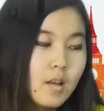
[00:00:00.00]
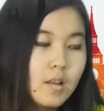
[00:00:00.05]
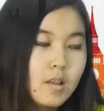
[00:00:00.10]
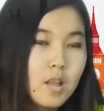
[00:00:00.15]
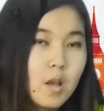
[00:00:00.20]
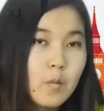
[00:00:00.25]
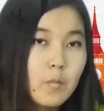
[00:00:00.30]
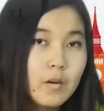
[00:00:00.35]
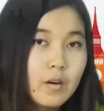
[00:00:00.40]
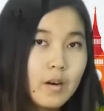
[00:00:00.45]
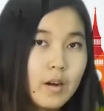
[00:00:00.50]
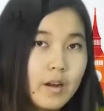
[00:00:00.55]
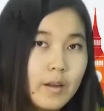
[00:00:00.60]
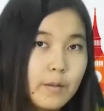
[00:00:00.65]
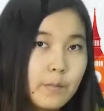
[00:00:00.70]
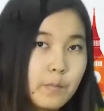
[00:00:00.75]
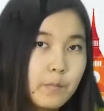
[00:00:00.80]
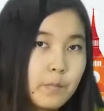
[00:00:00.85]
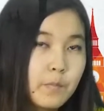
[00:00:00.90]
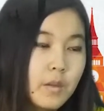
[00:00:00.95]
Number
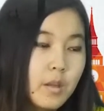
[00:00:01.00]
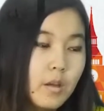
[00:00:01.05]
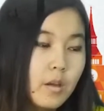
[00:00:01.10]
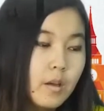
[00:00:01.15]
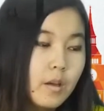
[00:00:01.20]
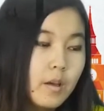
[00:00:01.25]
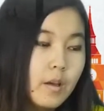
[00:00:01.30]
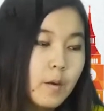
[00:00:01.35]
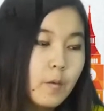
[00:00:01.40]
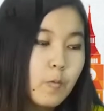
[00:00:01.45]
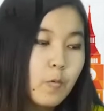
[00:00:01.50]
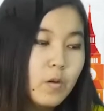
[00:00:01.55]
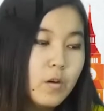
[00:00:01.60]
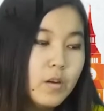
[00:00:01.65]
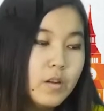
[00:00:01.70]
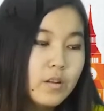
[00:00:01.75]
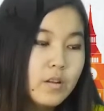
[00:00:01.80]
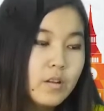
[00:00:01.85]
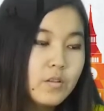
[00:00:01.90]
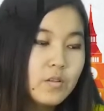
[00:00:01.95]
9.
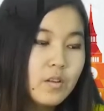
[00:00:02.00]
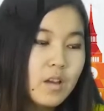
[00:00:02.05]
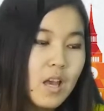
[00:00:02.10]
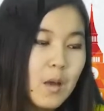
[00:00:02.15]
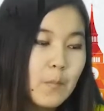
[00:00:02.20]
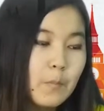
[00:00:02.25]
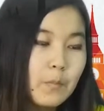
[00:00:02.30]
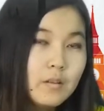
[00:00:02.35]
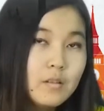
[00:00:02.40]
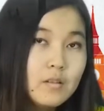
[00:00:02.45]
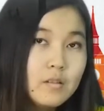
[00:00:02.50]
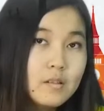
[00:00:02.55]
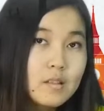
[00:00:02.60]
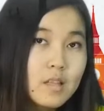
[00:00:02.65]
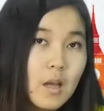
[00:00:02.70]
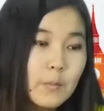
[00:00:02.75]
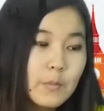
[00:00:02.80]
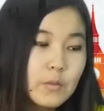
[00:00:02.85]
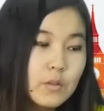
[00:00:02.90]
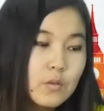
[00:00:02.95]
According to Apple,
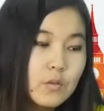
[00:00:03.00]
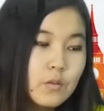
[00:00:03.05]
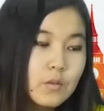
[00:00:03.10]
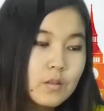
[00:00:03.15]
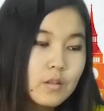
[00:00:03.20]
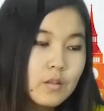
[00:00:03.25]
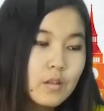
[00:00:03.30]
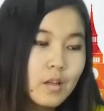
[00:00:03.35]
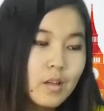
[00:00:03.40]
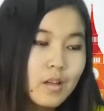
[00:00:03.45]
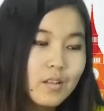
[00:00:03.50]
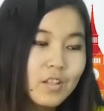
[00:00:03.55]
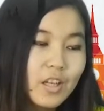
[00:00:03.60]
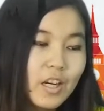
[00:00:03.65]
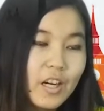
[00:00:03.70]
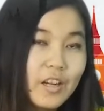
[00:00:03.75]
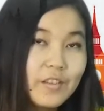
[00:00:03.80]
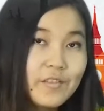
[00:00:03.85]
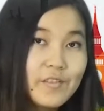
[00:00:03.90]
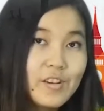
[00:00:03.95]
Samsung's
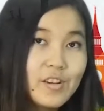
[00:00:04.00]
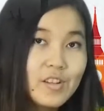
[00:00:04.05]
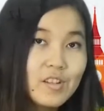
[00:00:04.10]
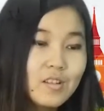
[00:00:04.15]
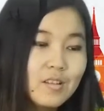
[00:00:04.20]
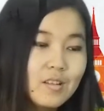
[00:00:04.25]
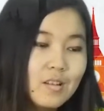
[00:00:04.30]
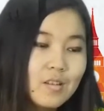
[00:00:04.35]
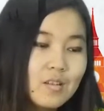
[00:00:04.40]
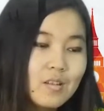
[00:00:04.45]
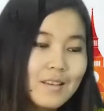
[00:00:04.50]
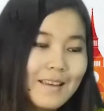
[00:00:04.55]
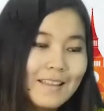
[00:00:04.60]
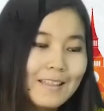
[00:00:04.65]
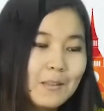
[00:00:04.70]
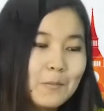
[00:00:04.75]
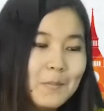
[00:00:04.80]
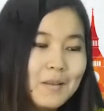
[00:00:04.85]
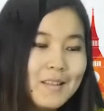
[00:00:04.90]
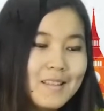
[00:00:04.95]
directors need to
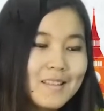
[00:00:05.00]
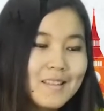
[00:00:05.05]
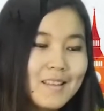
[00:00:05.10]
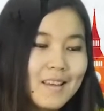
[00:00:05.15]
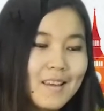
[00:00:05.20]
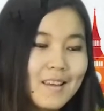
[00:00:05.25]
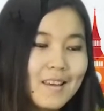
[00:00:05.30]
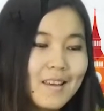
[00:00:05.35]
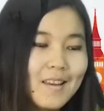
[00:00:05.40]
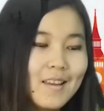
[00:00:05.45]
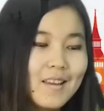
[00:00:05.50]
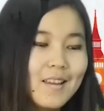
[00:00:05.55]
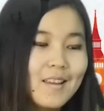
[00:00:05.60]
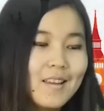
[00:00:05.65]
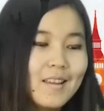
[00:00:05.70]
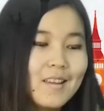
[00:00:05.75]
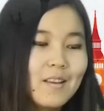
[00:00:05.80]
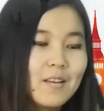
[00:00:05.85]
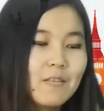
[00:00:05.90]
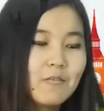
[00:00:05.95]
admit they
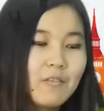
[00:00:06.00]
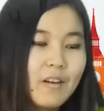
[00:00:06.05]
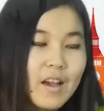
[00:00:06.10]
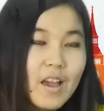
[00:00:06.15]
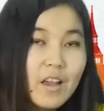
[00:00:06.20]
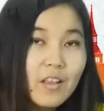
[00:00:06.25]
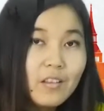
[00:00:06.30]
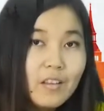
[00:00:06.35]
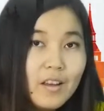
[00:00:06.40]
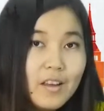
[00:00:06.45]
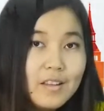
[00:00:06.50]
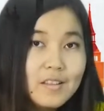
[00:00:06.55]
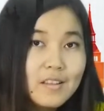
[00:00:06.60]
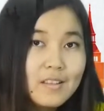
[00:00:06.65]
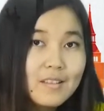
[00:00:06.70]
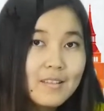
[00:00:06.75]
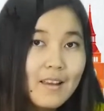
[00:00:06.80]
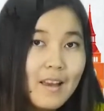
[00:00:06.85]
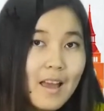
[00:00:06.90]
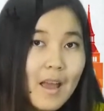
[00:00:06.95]

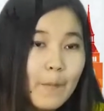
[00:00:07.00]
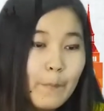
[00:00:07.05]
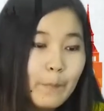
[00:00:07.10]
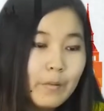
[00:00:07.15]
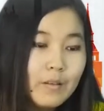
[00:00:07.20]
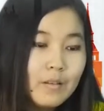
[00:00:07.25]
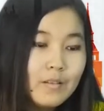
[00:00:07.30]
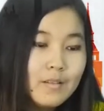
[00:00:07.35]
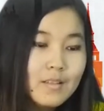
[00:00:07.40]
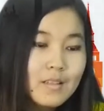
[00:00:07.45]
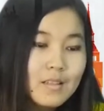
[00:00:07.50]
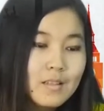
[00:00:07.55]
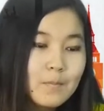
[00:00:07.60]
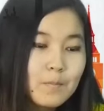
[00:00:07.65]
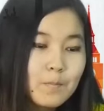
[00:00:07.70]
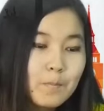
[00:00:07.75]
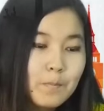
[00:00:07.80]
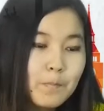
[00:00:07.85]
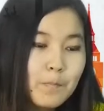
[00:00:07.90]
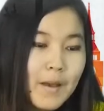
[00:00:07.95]
violated Apple's
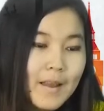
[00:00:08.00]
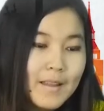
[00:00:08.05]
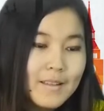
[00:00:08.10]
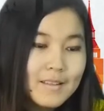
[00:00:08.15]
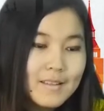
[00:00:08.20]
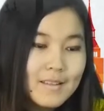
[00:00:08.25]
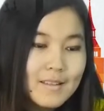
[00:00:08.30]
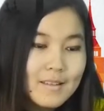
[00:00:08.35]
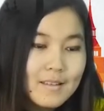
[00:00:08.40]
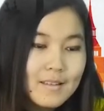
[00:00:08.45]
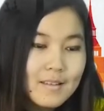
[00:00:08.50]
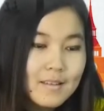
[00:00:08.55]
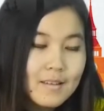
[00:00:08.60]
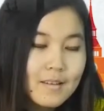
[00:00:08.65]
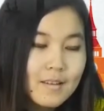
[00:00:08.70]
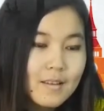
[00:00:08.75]
patent,